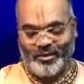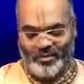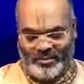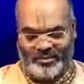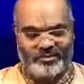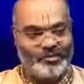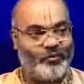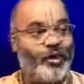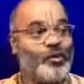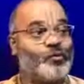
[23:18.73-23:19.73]
The
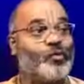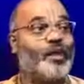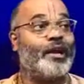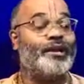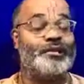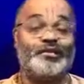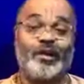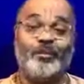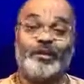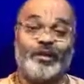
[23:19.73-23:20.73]
one who can
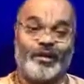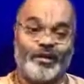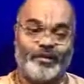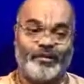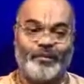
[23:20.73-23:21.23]
discriminate,